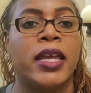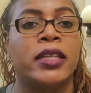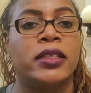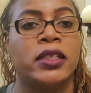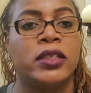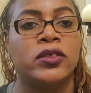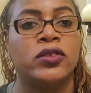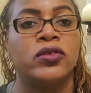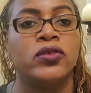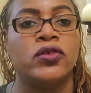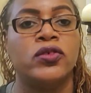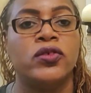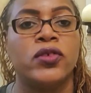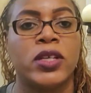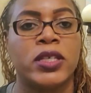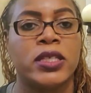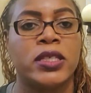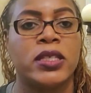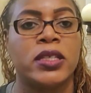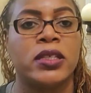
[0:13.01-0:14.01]
That you
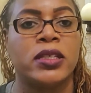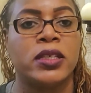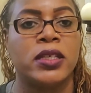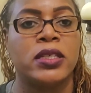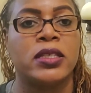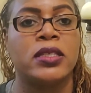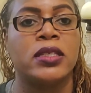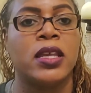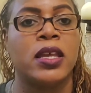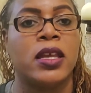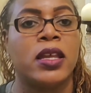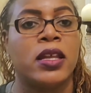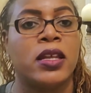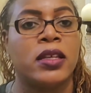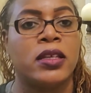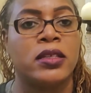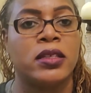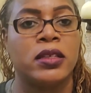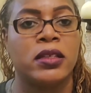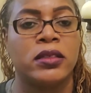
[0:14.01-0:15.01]
trusted his
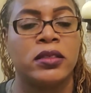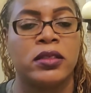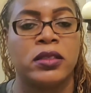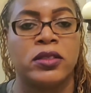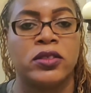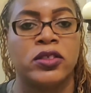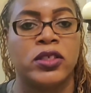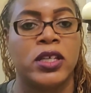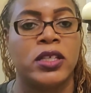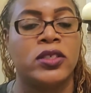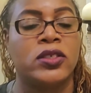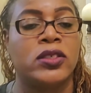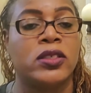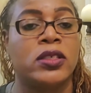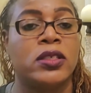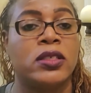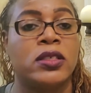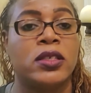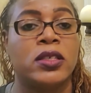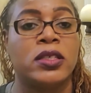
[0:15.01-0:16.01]

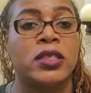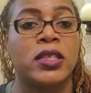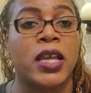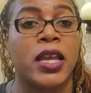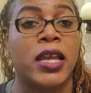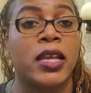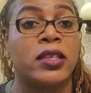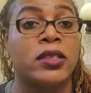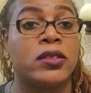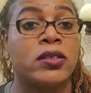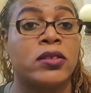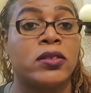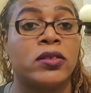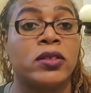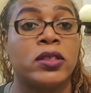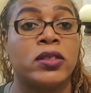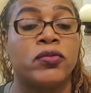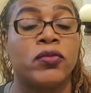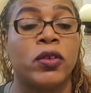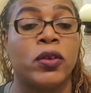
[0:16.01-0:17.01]
suggestion, his answer,
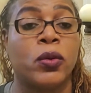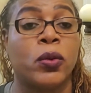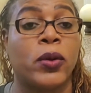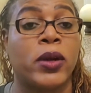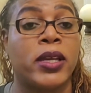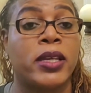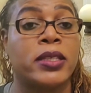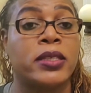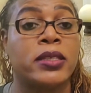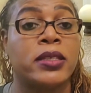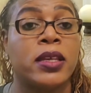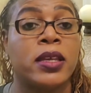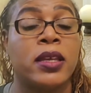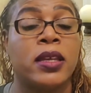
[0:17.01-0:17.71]
his request,